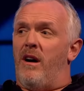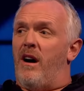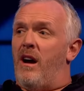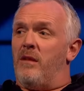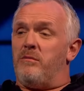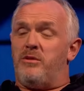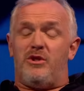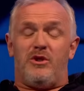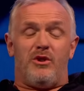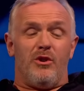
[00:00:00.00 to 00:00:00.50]

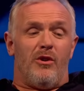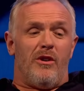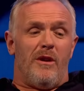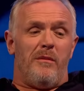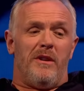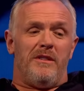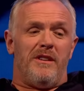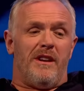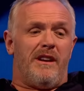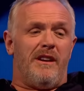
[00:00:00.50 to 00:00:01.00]
I'm sure I'm
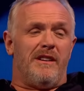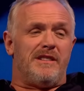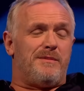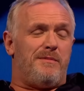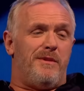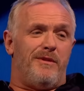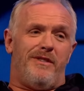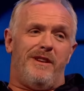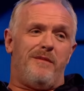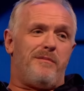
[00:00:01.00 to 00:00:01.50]
on the
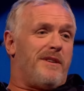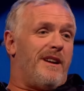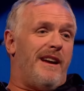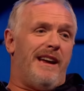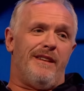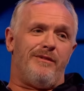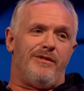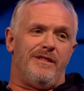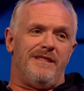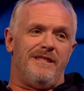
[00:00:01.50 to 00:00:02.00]
cusp of it, but I
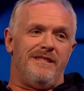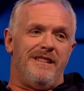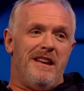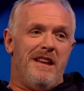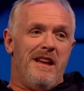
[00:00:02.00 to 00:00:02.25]
haven't.